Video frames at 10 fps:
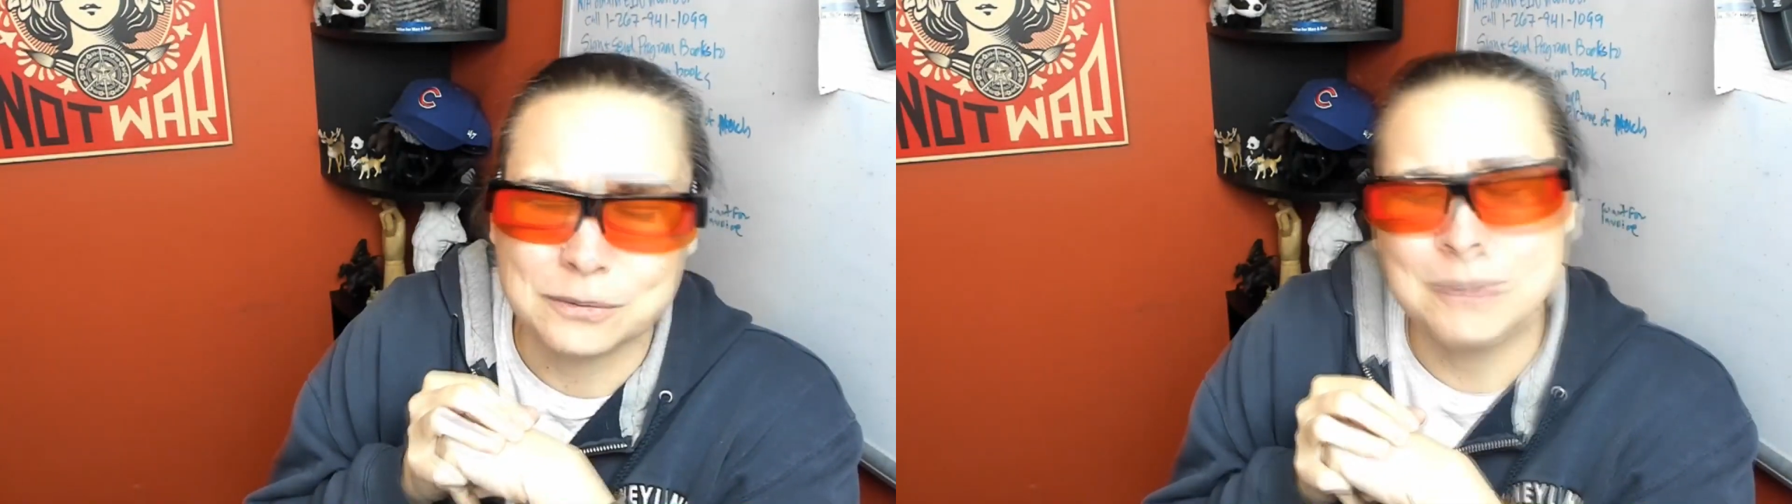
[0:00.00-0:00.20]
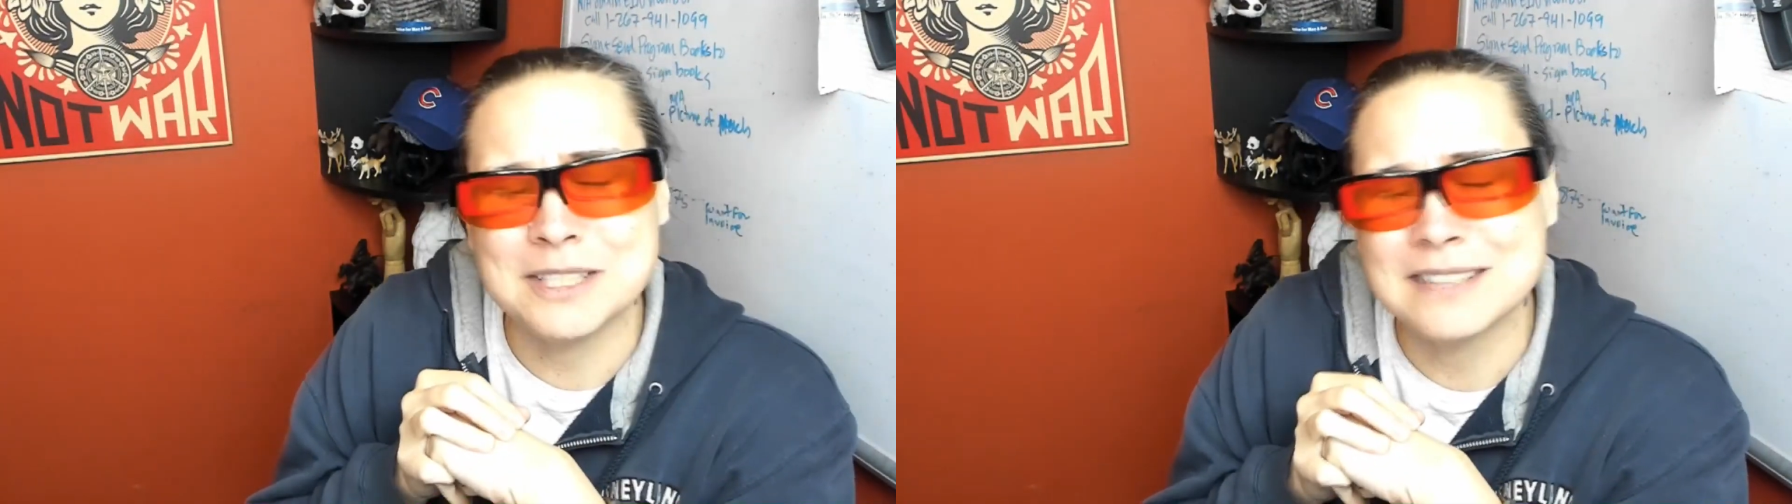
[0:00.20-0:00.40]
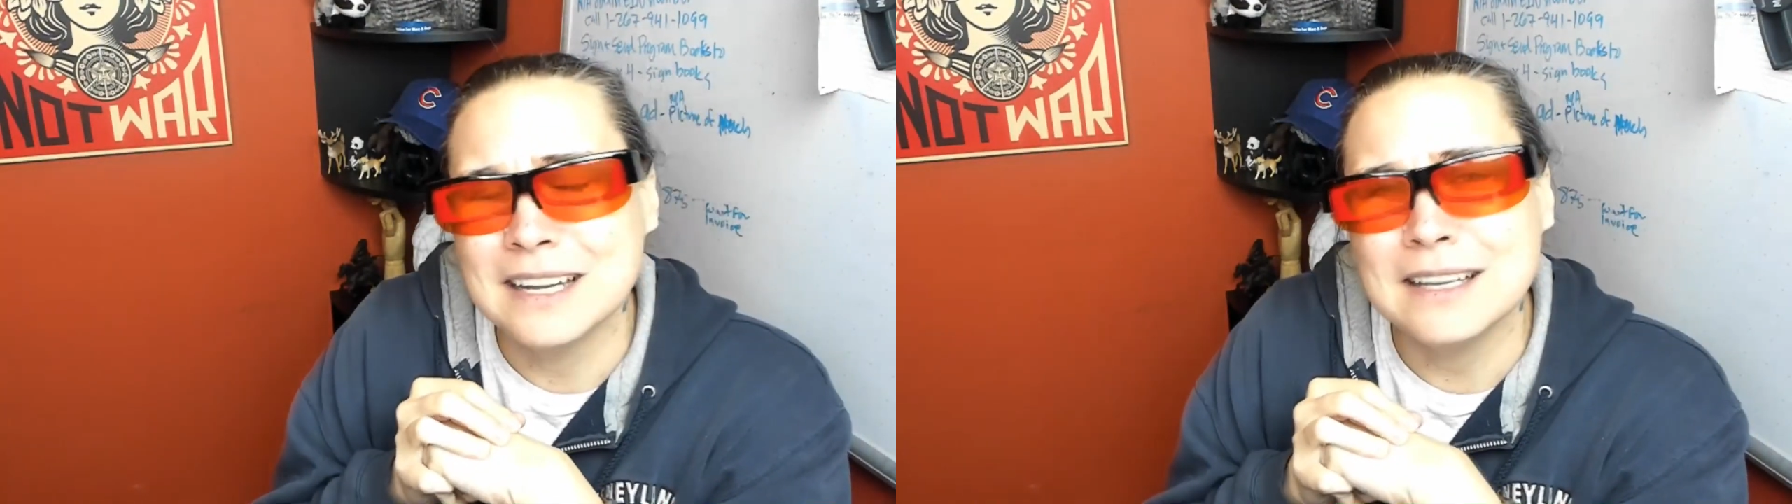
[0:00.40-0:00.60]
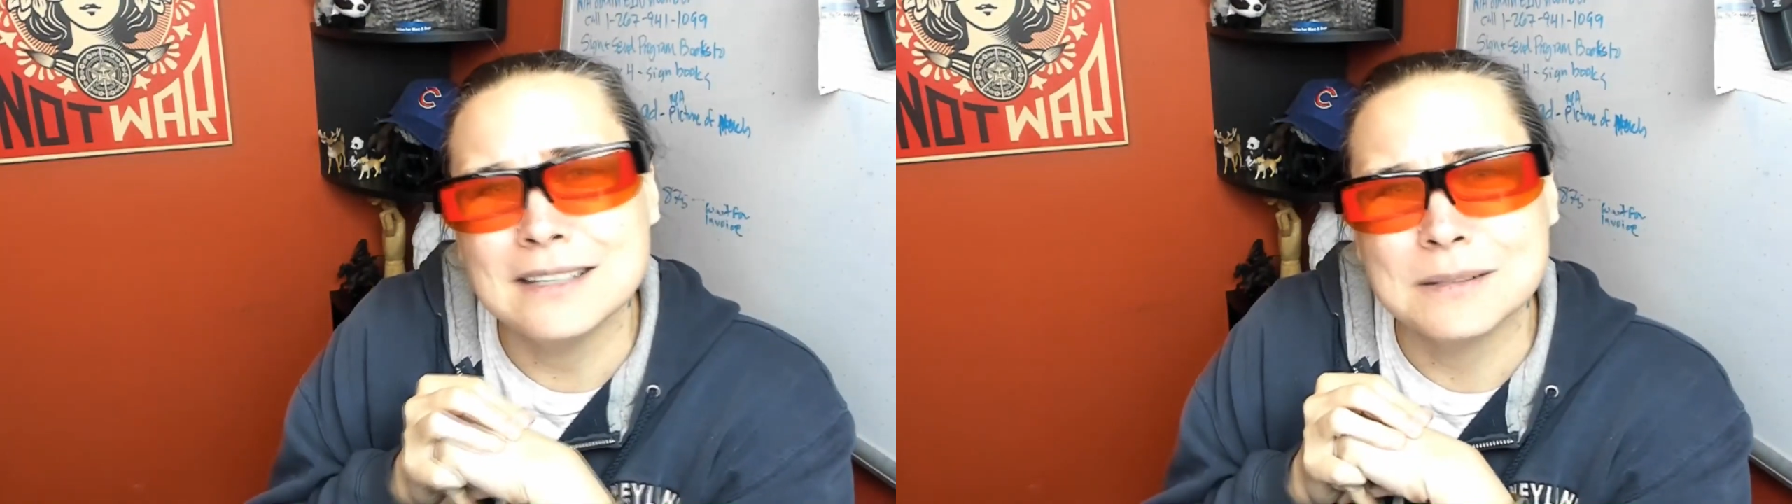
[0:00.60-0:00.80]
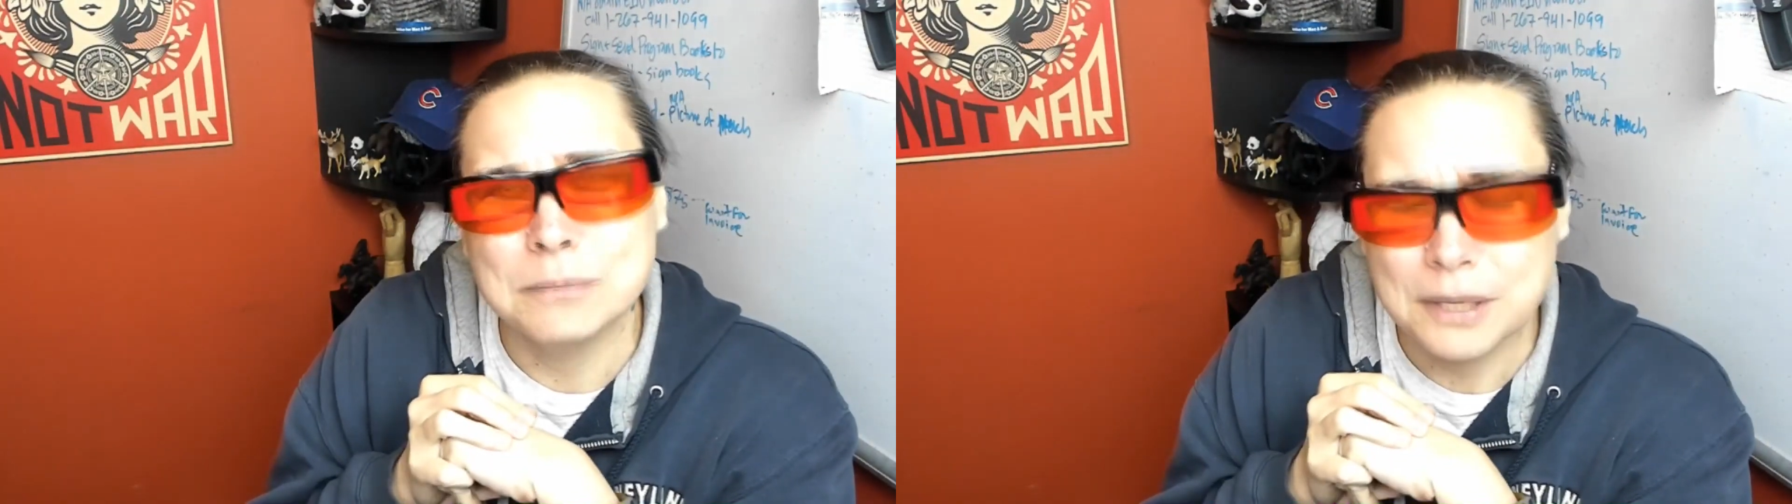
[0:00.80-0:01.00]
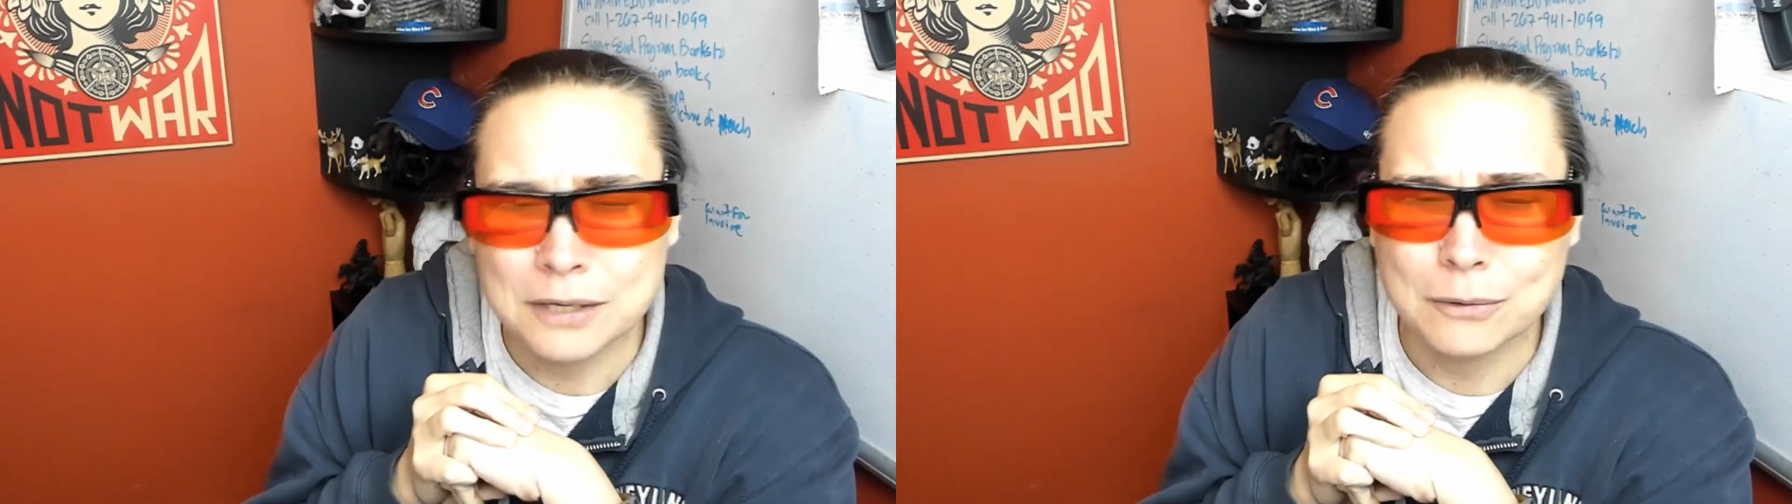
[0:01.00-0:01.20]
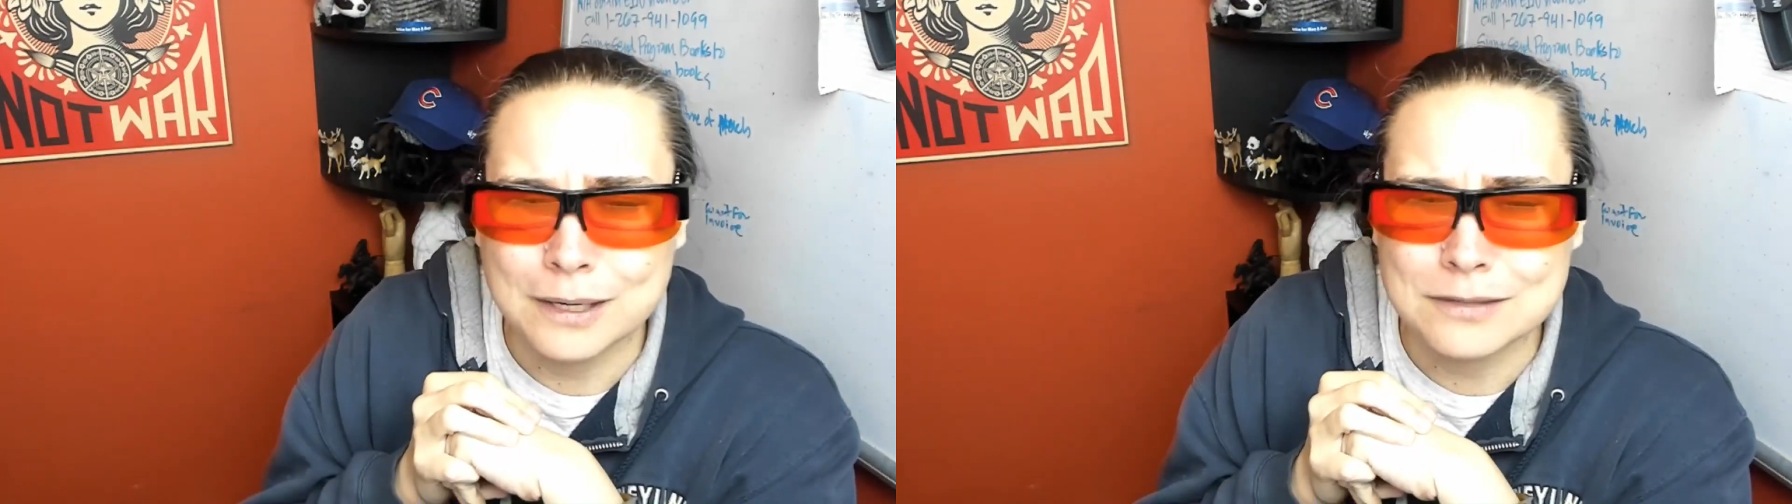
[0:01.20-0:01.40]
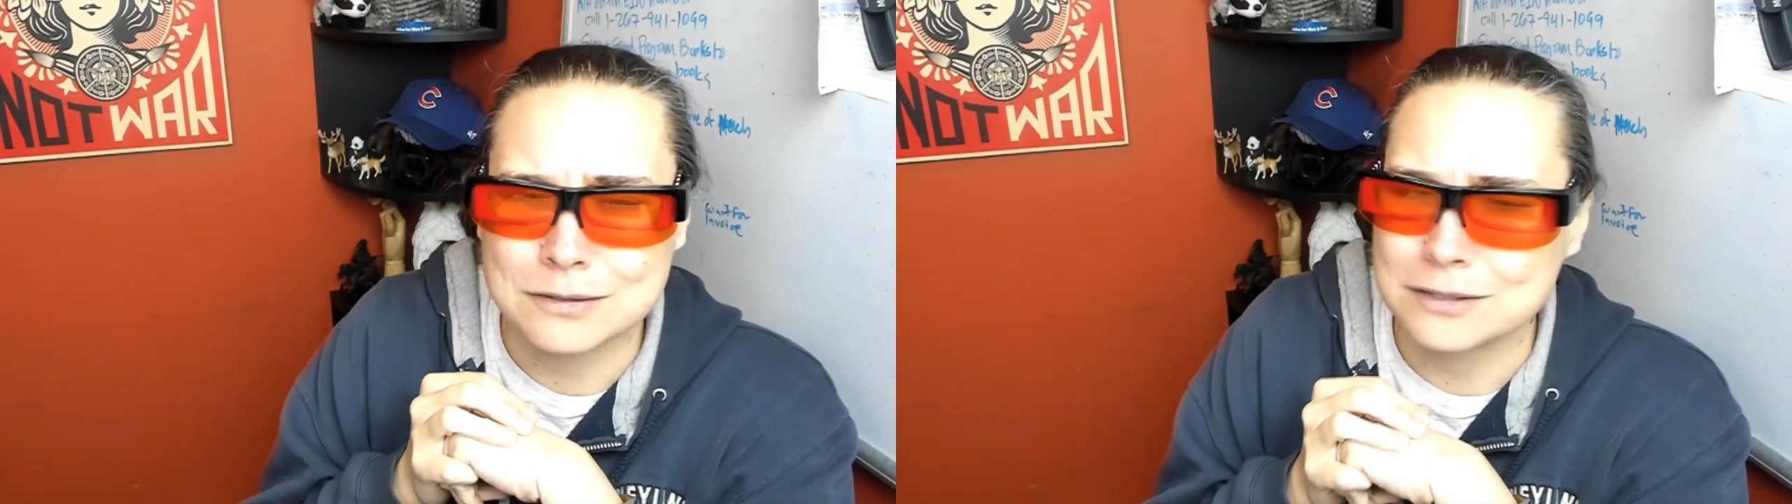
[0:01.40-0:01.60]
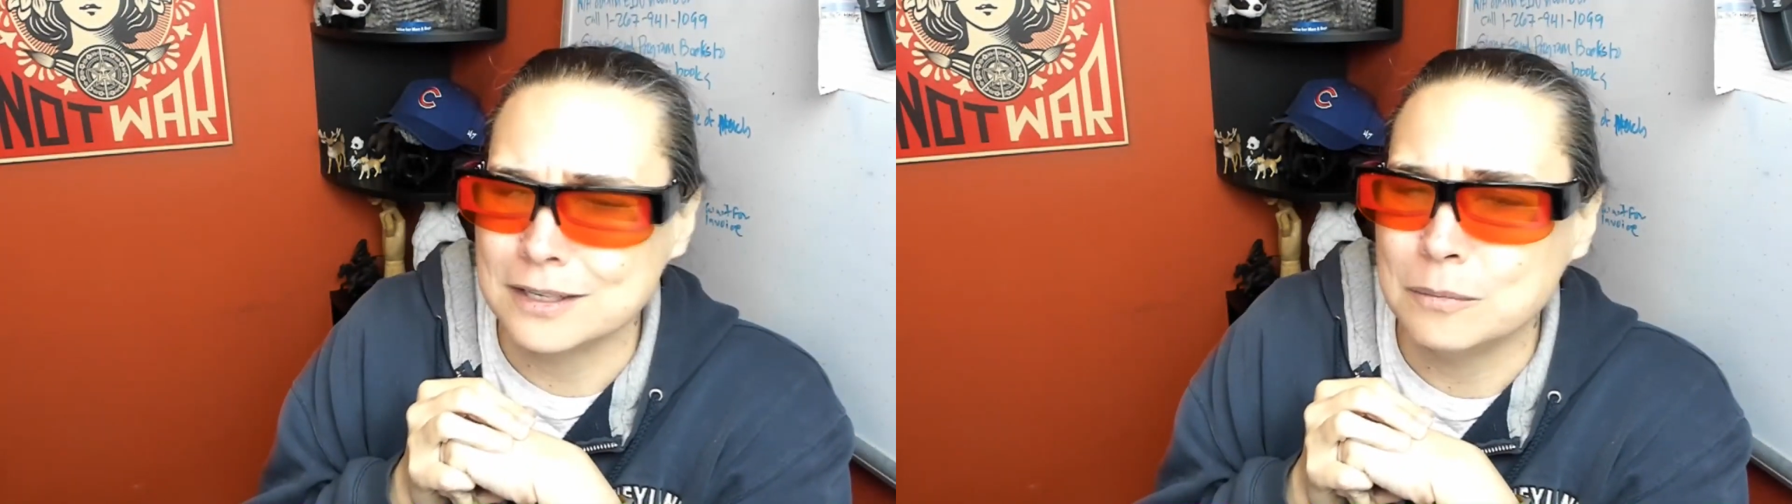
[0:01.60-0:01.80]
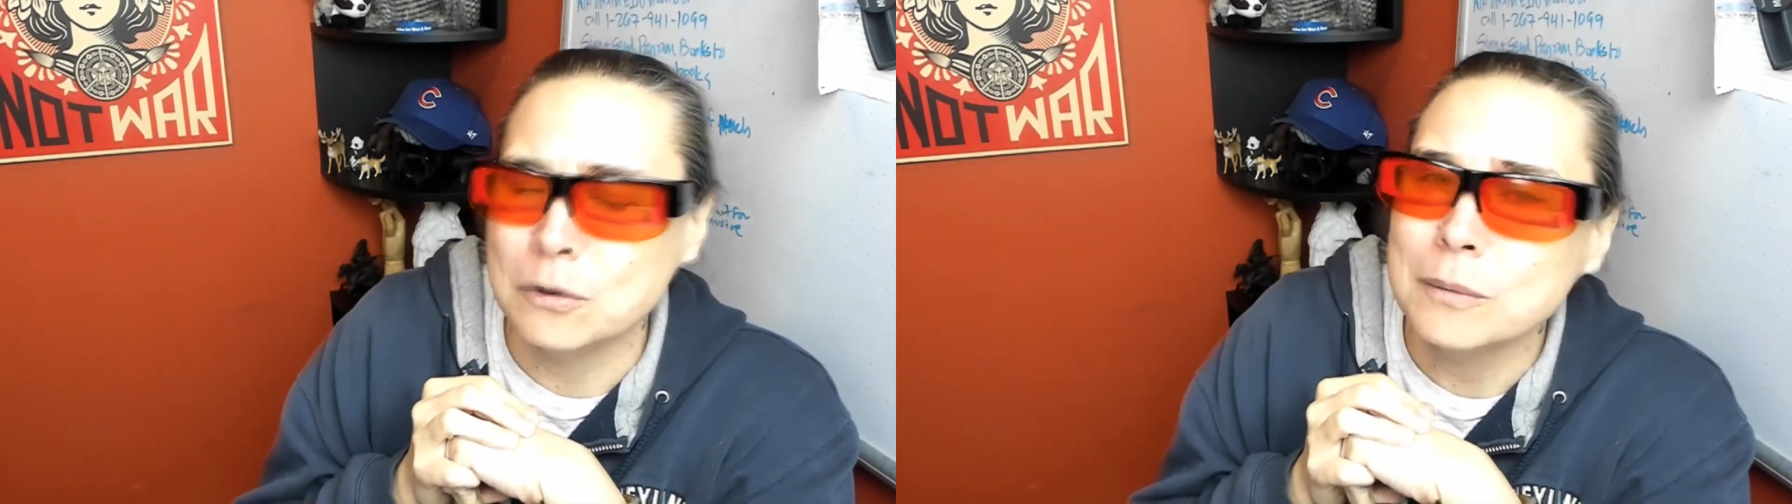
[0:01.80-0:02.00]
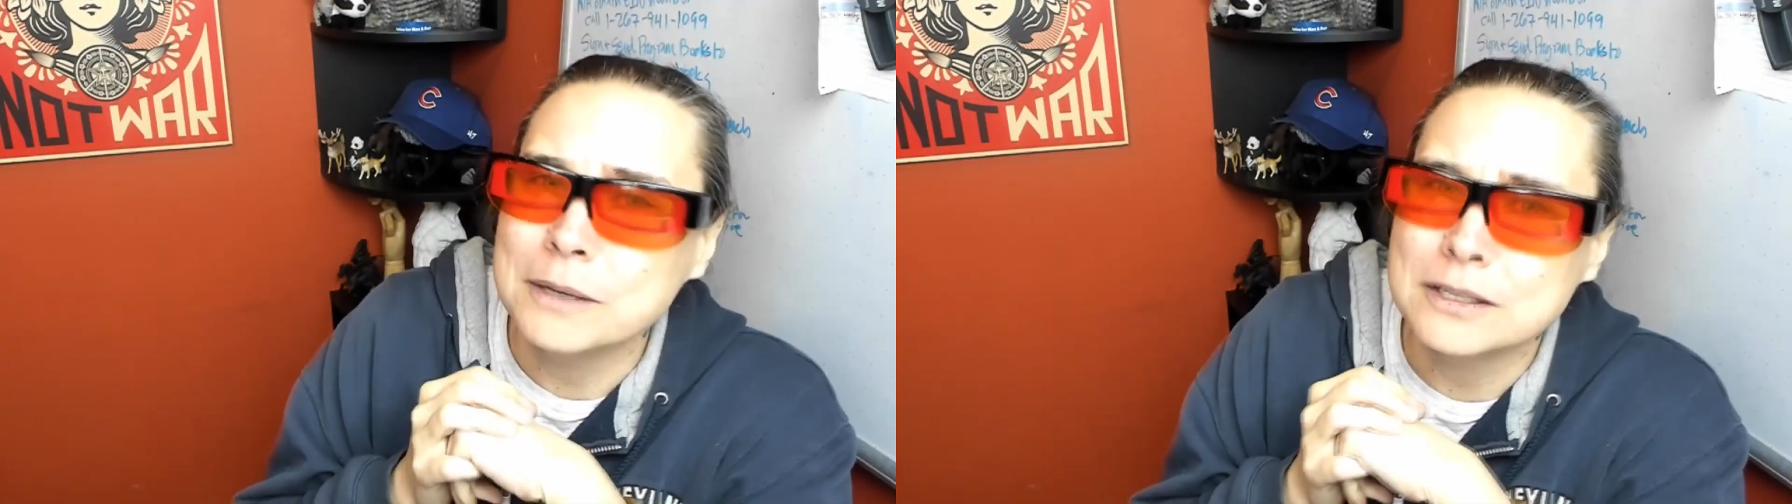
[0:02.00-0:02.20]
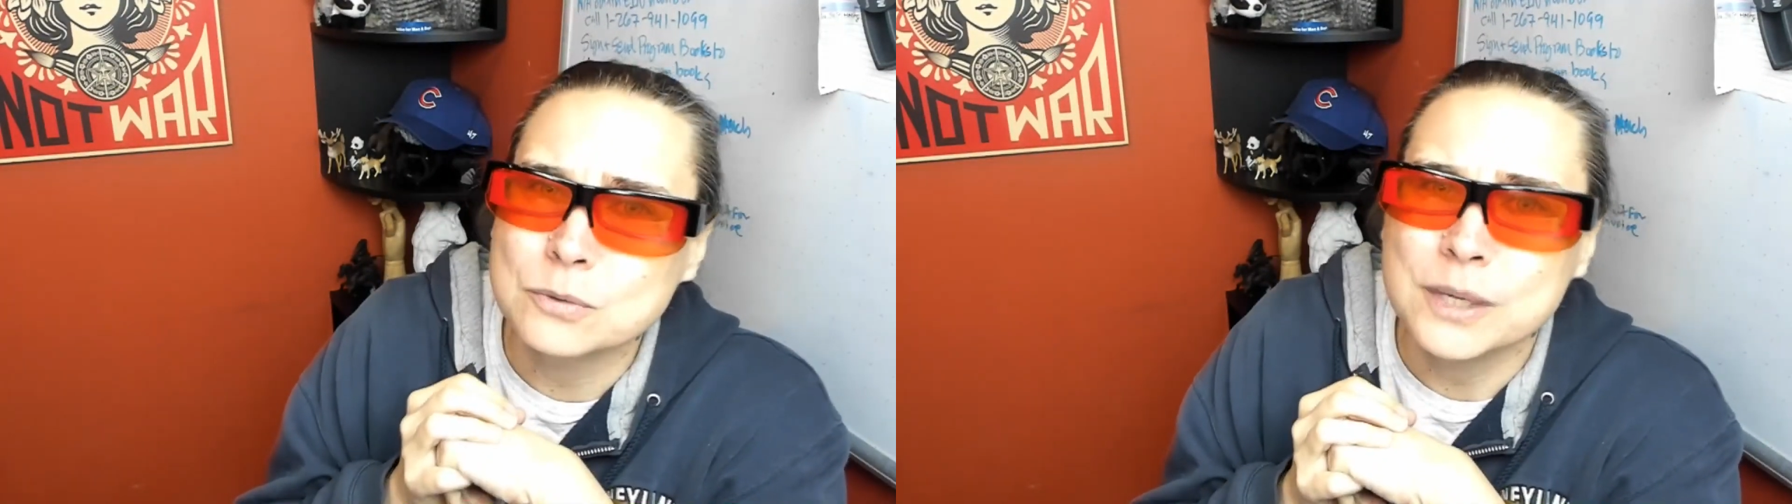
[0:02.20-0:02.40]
women's Nikes, and pink razors anymore because